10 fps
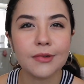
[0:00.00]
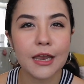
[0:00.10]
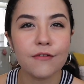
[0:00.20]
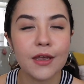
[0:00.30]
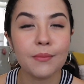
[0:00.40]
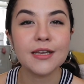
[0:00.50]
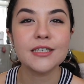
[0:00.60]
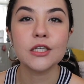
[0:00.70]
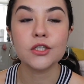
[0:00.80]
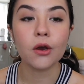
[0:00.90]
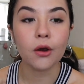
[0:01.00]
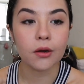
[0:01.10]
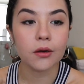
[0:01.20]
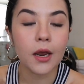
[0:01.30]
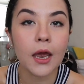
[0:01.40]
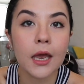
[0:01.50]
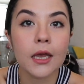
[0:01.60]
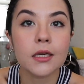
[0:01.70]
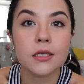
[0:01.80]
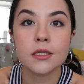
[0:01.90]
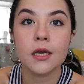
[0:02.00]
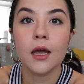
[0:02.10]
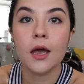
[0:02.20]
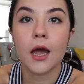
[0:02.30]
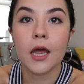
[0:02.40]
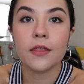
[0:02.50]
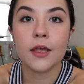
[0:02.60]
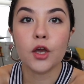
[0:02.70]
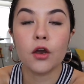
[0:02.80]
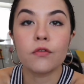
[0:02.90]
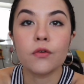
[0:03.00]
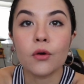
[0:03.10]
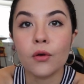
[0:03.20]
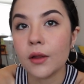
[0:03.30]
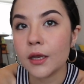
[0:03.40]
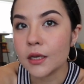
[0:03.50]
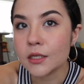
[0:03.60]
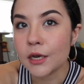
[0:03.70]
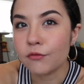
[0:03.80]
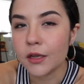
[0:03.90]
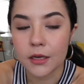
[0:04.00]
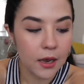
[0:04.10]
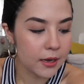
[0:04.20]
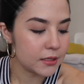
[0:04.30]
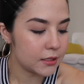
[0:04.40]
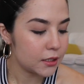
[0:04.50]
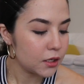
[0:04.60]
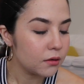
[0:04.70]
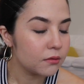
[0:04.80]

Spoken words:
evening my skin tone, and I think overall it is a really nice